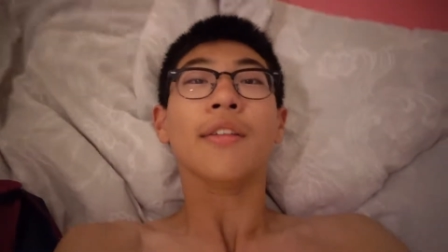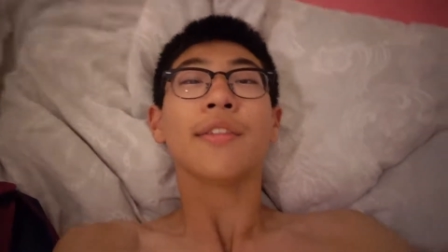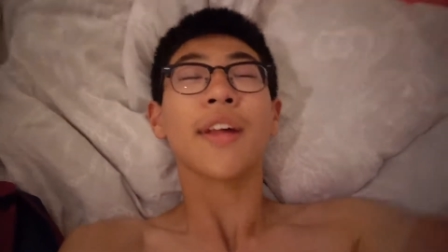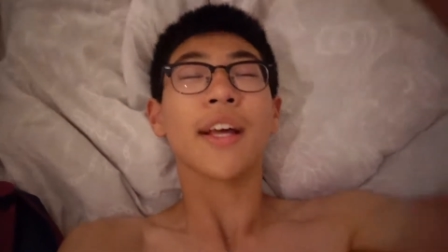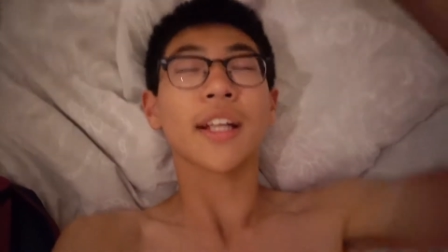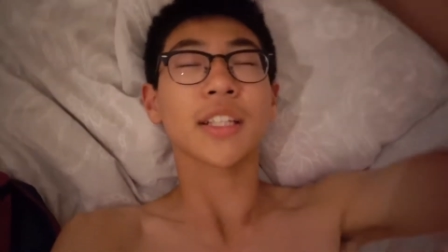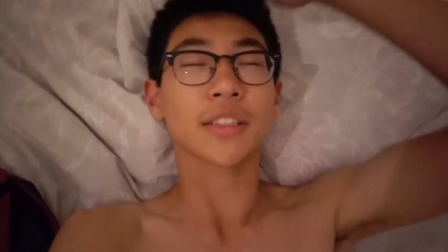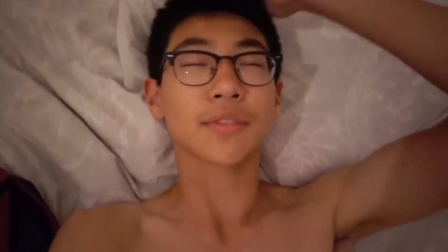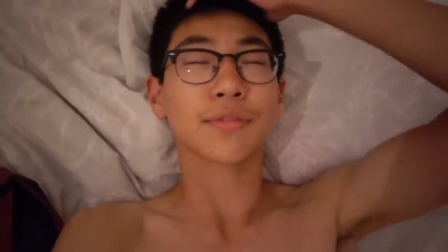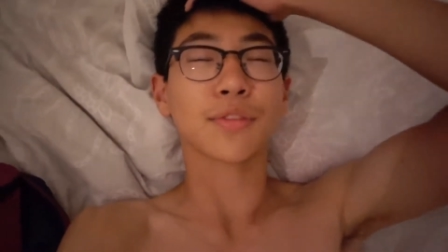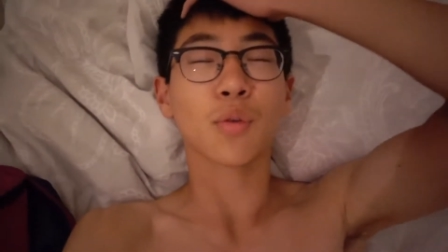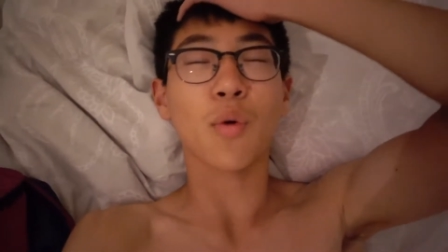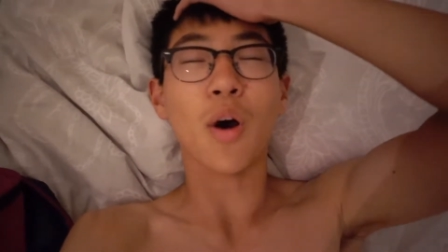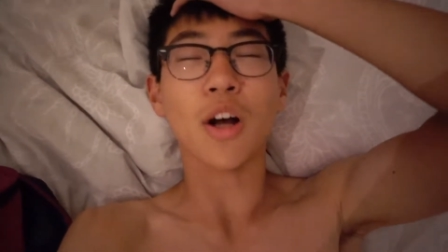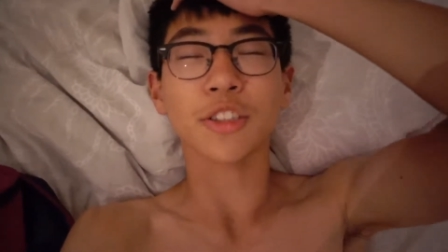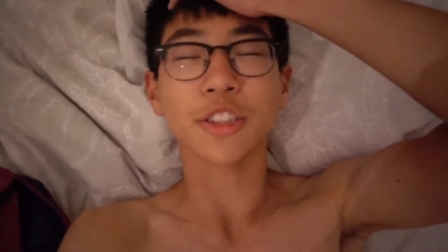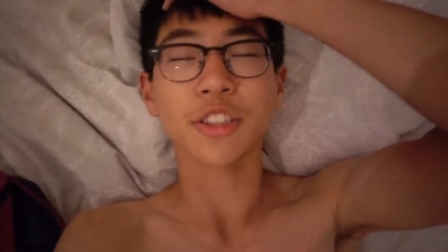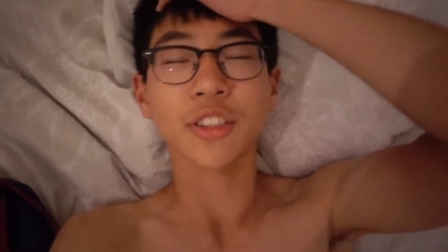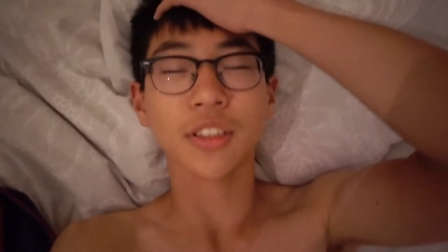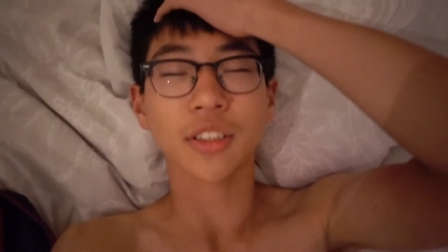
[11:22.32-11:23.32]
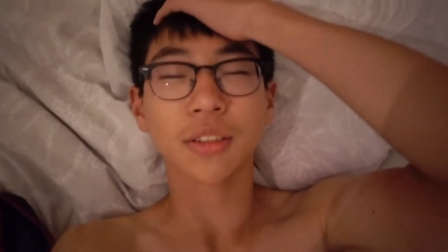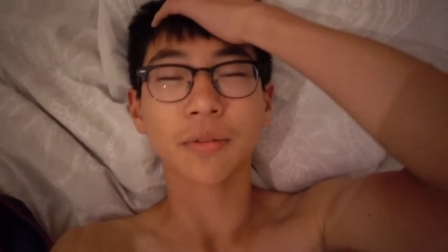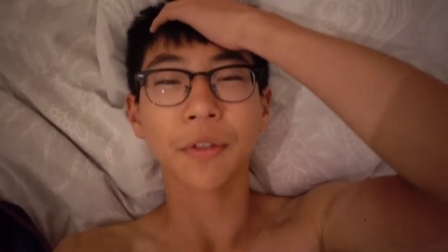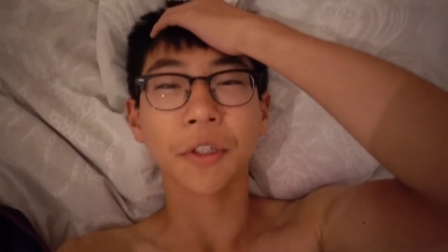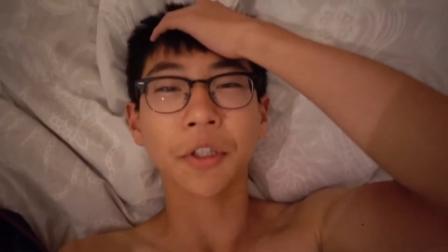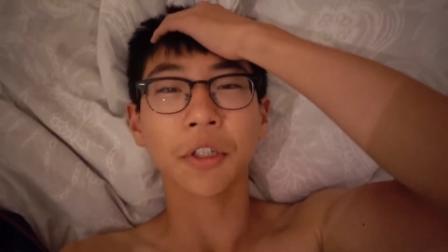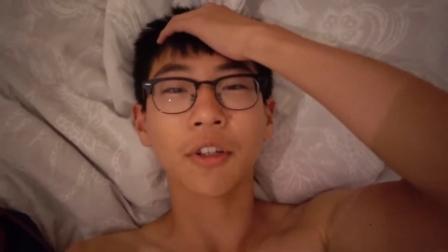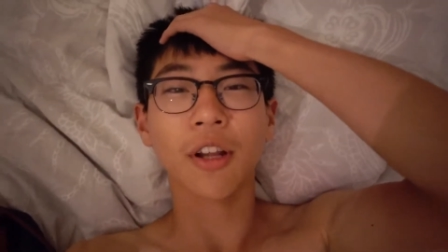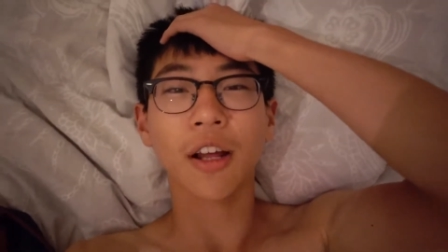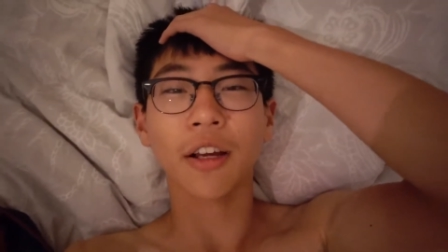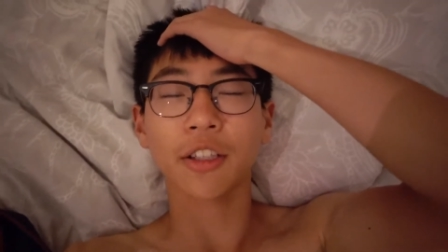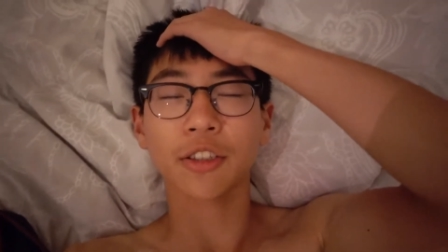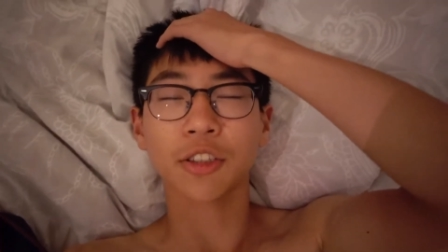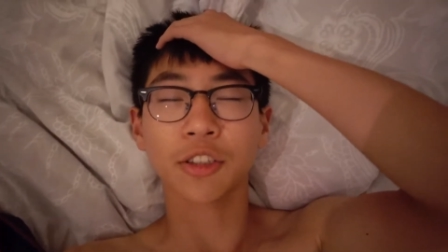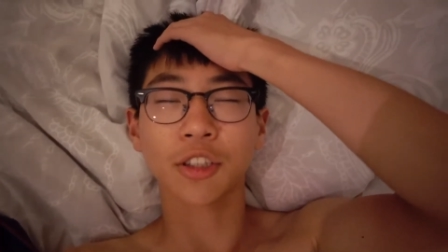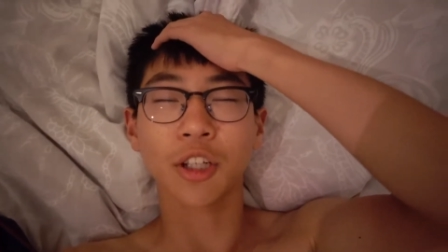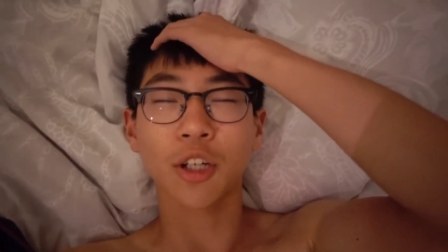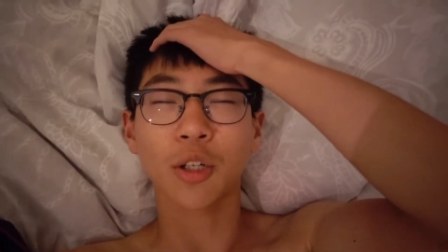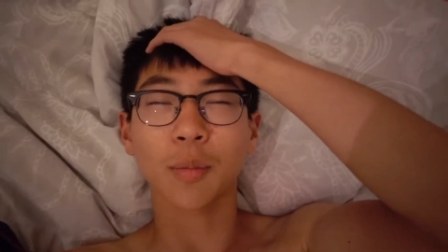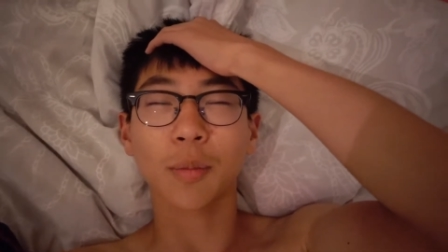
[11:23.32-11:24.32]
thanks for watching this video like
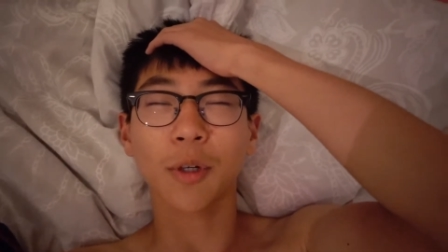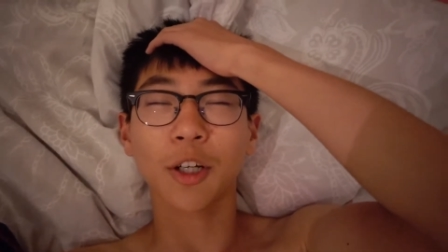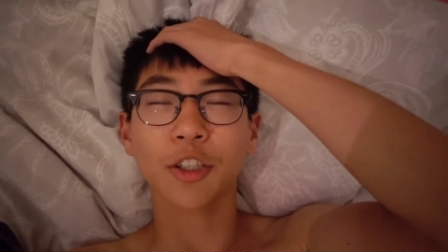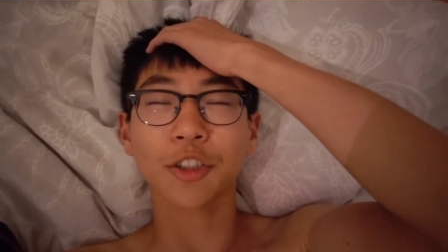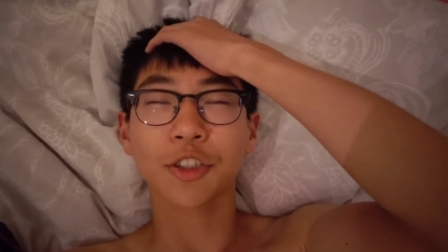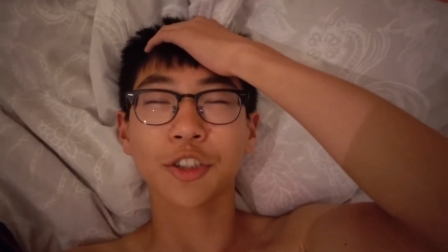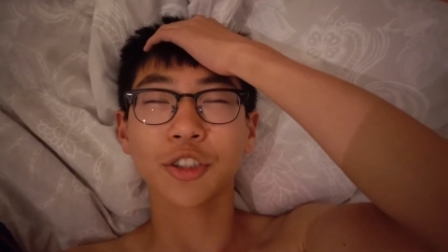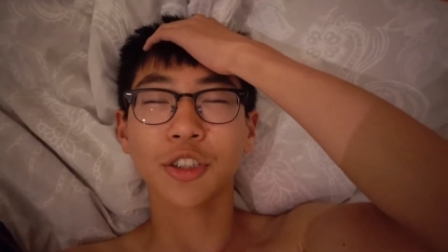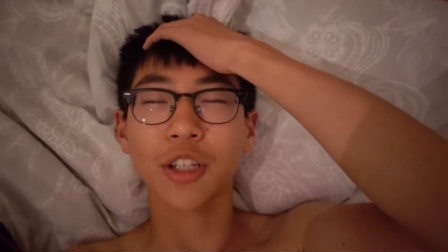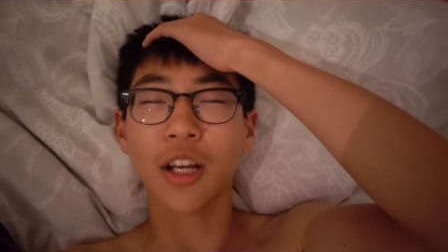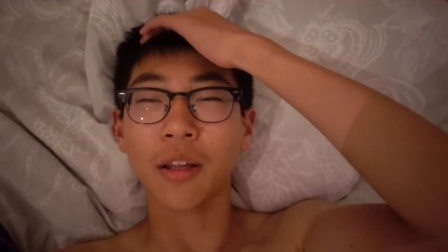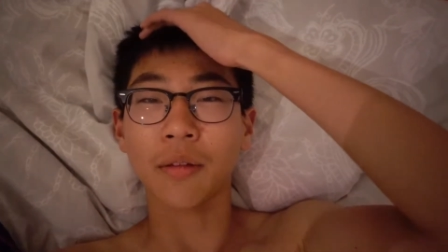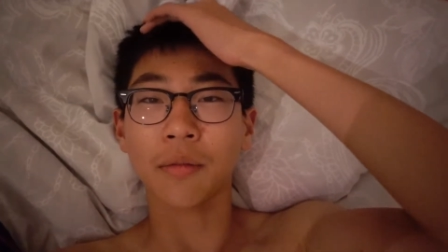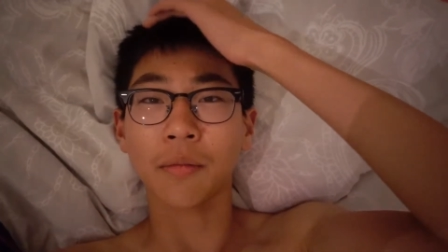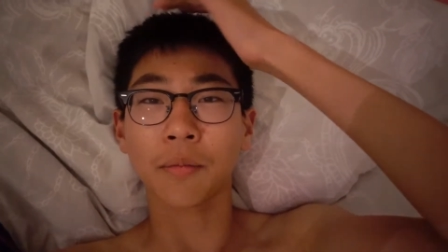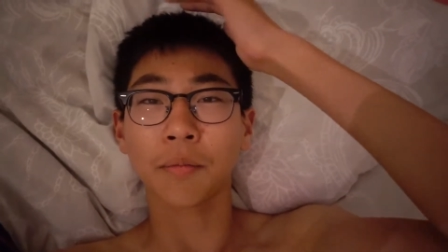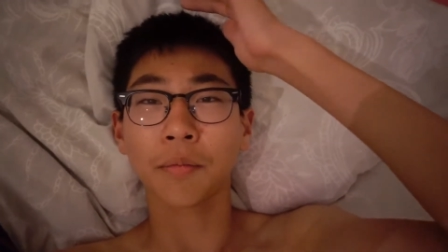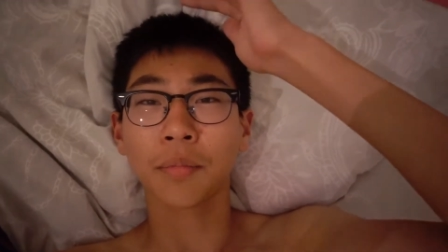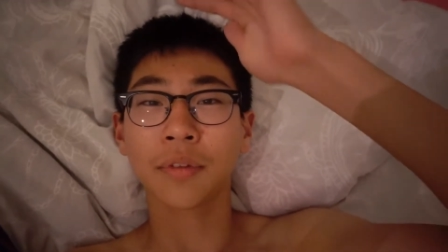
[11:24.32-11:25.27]
so much and